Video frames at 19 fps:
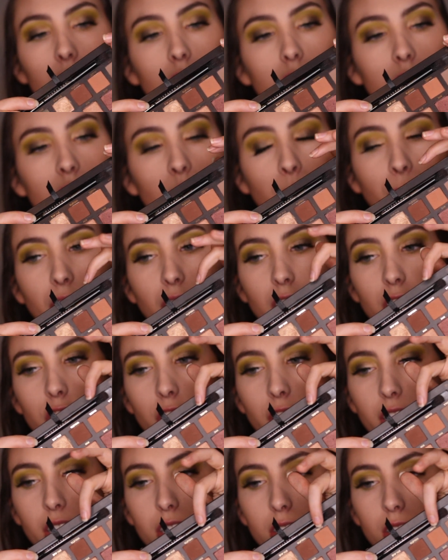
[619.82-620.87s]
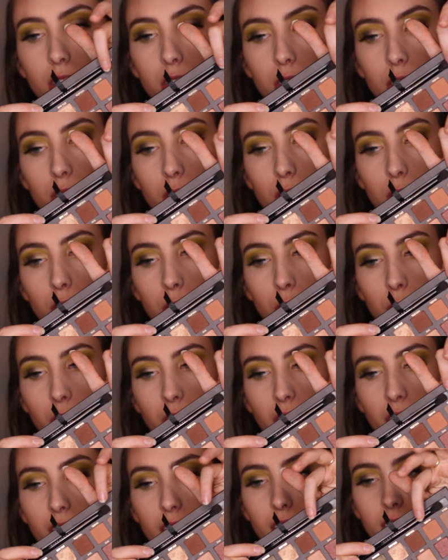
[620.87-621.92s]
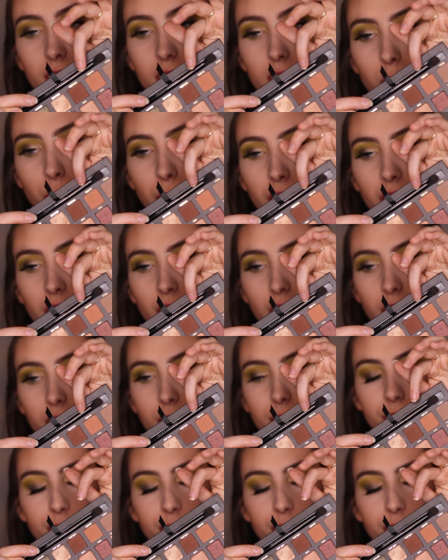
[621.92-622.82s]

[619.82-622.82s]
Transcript: Isabella shade, Lula Isabella,